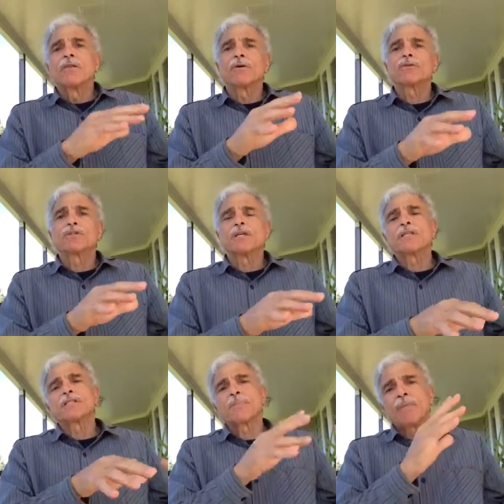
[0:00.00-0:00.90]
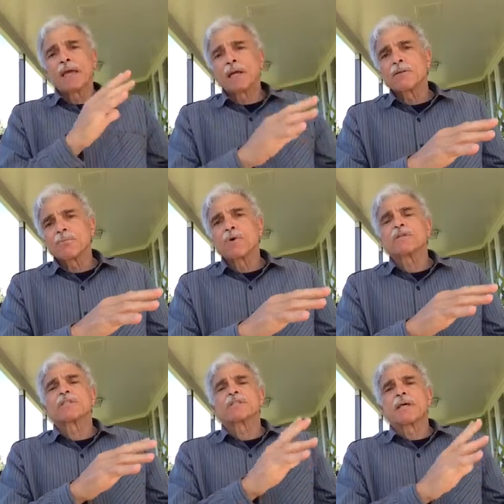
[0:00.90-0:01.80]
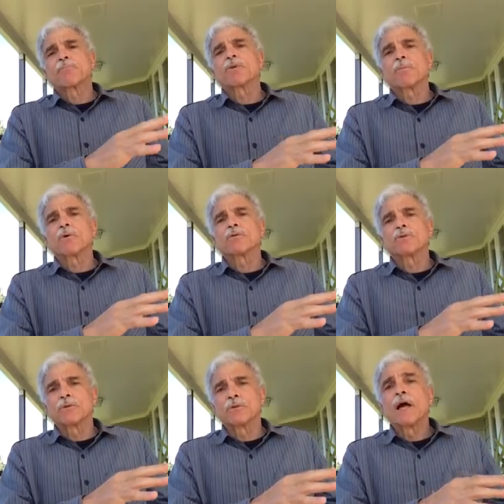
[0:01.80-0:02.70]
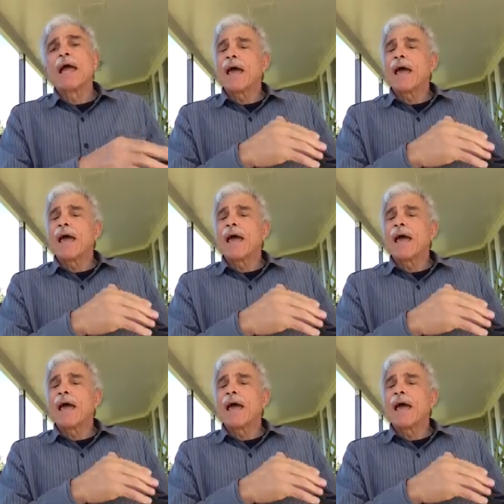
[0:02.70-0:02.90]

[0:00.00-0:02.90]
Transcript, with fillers: those genes that make us more susceptible to